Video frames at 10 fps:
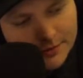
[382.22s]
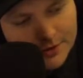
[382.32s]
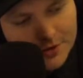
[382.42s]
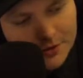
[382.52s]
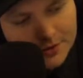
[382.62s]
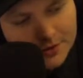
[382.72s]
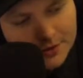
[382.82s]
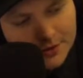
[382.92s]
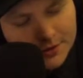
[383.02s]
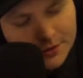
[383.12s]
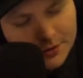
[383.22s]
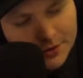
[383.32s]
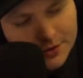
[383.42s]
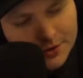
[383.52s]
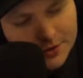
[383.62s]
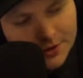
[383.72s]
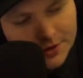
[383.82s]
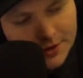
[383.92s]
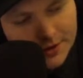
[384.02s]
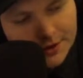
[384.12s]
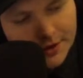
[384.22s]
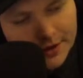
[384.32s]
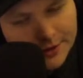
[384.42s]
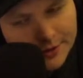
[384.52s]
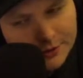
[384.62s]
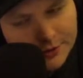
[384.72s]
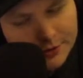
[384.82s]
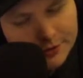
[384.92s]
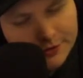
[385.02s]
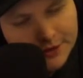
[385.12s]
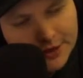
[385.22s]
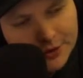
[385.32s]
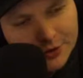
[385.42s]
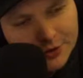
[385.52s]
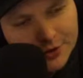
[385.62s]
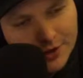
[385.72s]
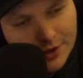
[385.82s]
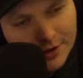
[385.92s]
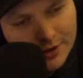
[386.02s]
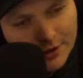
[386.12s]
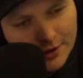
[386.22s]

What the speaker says: So this 10-liner was the most interesting